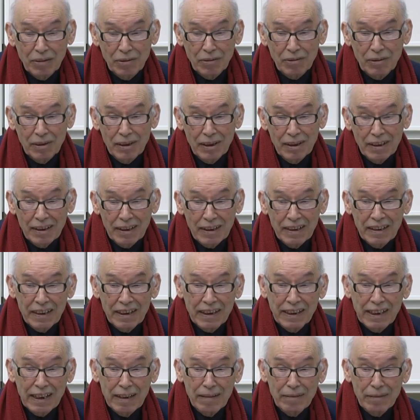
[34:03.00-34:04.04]

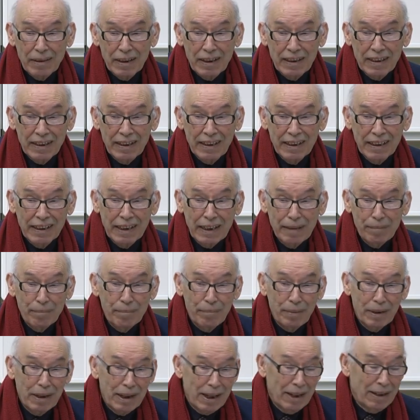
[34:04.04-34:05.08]
he can